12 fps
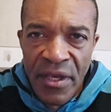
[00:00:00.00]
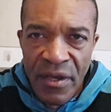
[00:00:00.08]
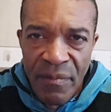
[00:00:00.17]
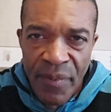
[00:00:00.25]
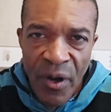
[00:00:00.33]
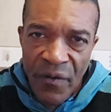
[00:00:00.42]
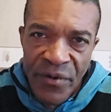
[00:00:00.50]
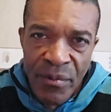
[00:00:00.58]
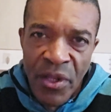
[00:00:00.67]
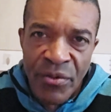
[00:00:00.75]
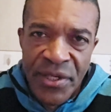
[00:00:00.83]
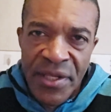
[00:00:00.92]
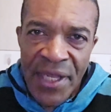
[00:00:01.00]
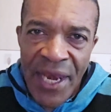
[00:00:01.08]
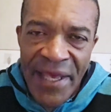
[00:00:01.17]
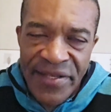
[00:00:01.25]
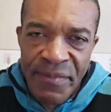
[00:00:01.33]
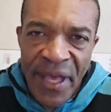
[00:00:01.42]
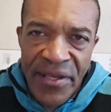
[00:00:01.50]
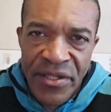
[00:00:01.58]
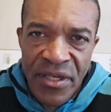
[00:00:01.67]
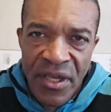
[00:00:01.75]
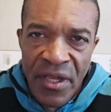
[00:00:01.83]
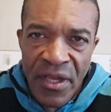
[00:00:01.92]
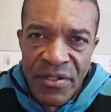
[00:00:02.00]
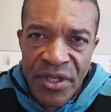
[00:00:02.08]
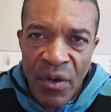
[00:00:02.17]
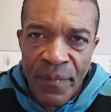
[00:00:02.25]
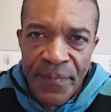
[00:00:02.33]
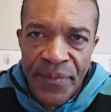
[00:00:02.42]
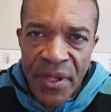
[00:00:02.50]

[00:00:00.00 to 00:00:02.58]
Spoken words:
apart from losing the last match. So